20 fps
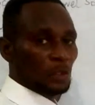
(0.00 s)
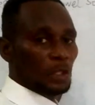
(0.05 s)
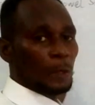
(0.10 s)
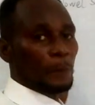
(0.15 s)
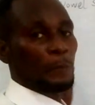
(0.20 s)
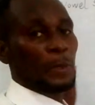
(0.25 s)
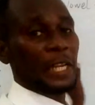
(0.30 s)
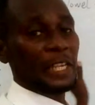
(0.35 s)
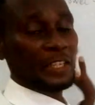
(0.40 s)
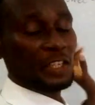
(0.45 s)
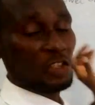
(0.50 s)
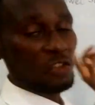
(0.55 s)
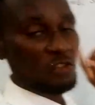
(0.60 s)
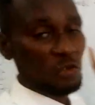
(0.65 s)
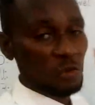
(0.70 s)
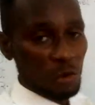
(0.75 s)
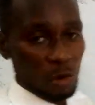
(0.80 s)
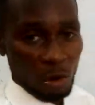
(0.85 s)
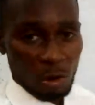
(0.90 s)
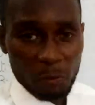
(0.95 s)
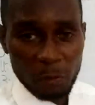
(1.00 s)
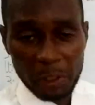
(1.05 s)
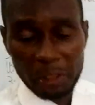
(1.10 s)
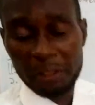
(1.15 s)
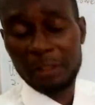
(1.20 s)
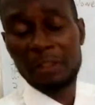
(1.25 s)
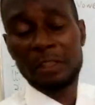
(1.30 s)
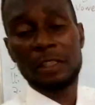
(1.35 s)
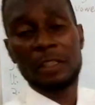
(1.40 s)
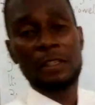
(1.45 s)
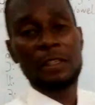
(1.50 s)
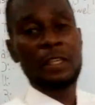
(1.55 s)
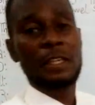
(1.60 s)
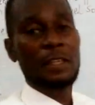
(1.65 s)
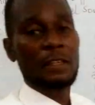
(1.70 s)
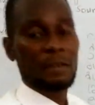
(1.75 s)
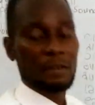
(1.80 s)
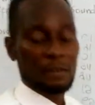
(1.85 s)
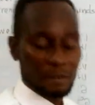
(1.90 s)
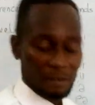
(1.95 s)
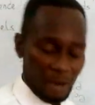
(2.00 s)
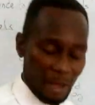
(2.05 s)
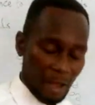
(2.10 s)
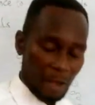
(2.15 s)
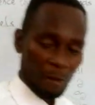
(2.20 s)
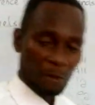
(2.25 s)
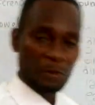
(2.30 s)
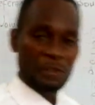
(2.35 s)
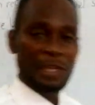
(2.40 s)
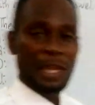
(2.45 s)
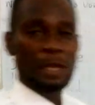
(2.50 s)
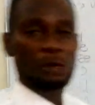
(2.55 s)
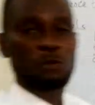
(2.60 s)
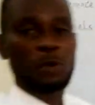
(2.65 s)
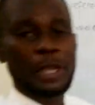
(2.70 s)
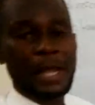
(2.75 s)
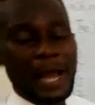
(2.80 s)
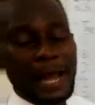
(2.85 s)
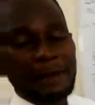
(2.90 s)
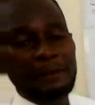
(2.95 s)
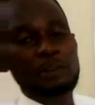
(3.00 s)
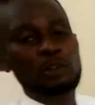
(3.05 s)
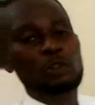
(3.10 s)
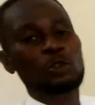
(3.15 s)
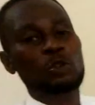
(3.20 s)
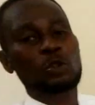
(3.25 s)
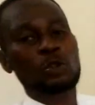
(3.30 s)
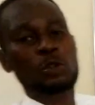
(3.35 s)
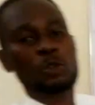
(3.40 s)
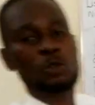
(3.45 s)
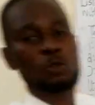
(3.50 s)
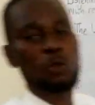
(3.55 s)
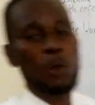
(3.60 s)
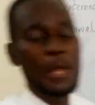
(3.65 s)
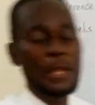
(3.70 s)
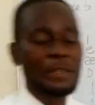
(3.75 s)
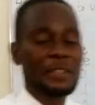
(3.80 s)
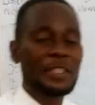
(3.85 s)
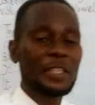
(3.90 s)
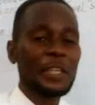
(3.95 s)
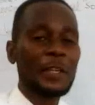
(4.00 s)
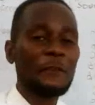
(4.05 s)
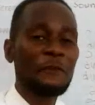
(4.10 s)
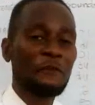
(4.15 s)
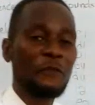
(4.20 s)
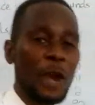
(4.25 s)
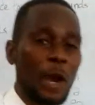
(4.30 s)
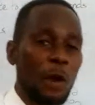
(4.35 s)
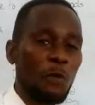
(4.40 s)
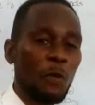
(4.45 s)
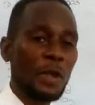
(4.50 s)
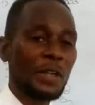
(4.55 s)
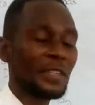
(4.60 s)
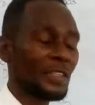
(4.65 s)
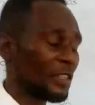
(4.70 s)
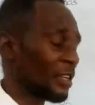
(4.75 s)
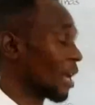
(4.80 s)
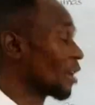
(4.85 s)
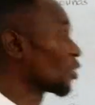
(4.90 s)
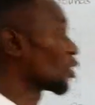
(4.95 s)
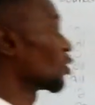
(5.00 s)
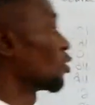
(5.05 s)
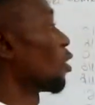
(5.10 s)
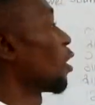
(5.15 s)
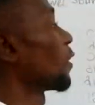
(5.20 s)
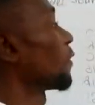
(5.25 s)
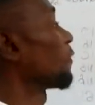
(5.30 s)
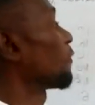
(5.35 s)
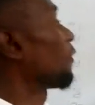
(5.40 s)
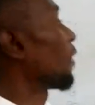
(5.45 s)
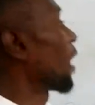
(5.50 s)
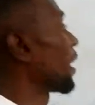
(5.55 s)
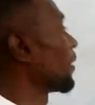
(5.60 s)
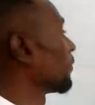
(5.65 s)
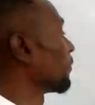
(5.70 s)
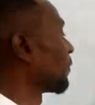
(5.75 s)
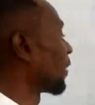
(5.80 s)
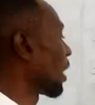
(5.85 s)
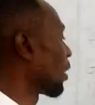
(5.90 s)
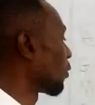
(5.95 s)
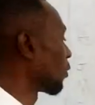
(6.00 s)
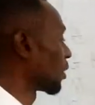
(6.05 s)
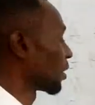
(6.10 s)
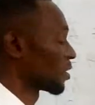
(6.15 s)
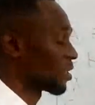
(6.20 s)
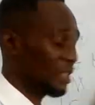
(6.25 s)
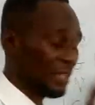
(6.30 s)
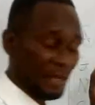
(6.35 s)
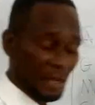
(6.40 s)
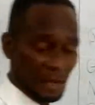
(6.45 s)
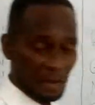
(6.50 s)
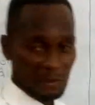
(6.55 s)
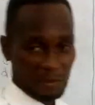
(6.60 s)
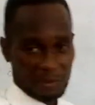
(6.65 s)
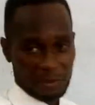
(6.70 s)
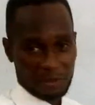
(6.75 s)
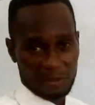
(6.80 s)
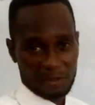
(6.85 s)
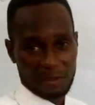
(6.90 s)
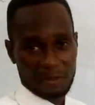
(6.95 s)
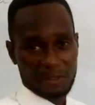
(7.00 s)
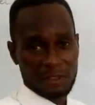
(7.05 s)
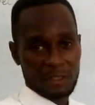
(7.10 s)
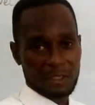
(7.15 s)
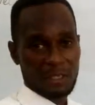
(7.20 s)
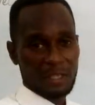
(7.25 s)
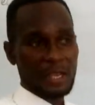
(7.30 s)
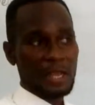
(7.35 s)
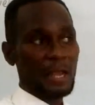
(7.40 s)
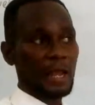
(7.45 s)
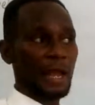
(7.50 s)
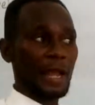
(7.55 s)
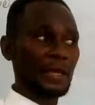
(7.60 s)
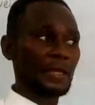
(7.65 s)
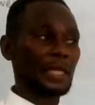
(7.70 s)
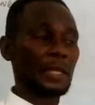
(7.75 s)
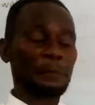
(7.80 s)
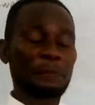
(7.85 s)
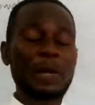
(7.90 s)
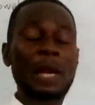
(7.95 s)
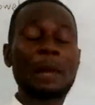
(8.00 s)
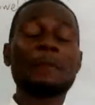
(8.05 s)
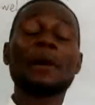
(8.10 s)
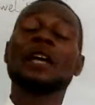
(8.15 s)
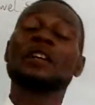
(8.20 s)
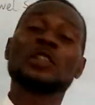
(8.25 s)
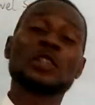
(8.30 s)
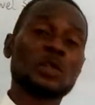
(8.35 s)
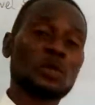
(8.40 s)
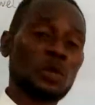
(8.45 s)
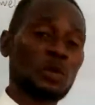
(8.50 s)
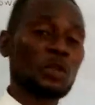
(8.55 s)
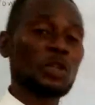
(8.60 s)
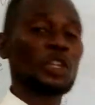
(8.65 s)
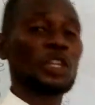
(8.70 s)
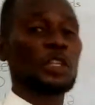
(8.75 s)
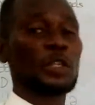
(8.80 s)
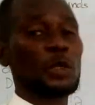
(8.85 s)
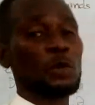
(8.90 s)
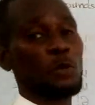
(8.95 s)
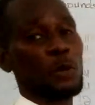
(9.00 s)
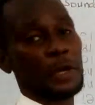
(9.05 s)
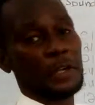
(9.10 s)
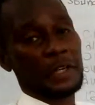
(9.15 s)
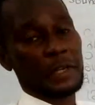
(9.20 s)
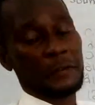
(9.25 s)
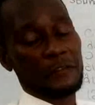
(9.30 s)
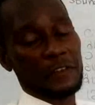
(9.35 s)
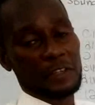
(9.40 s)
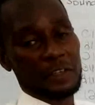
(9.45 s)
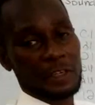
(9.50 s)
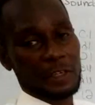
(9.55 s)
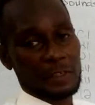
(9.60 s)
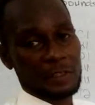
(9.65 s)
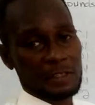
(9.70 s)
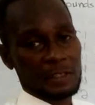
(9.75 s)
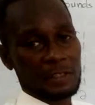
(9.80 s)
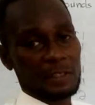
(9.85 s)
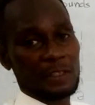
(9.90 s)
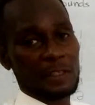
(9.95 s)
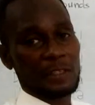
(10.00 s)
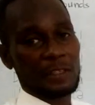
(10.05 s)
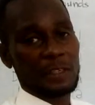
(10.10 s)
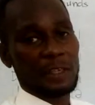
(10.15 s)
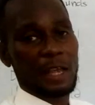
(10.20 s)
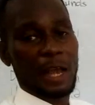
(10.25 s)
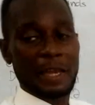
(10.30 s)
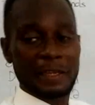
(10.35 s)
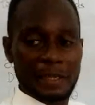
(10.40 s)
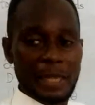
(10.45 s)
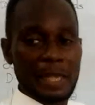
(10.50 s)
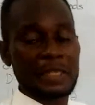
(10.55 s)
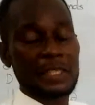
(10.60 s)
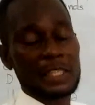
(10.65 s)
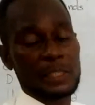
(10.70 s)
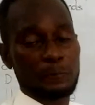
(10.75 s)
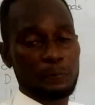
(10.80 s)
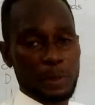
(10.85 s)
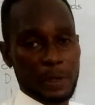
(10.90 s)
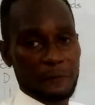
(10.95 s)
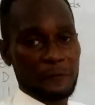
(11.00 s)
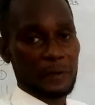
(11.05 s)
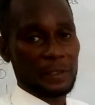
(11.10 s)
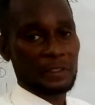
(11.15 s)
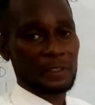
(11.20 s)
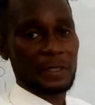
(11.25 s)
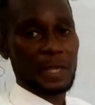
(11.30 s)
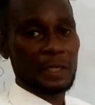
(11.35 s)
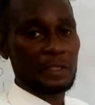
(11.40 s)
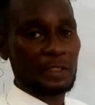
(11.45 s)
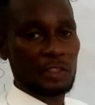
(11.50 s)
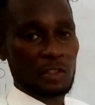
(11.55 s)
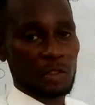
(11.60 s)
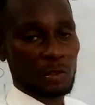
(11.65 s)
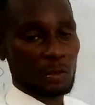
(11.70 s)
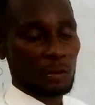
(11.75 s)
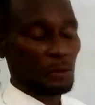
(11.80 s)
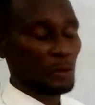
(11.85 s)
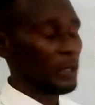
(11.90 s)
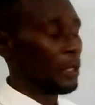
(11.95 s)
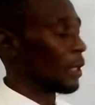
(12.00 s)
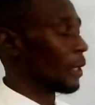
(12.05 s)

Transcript: Please know it now that we have 20 vowel sounds, not 5 vowel sounds. At the primary school, you were given this. And that is perfect, that is true.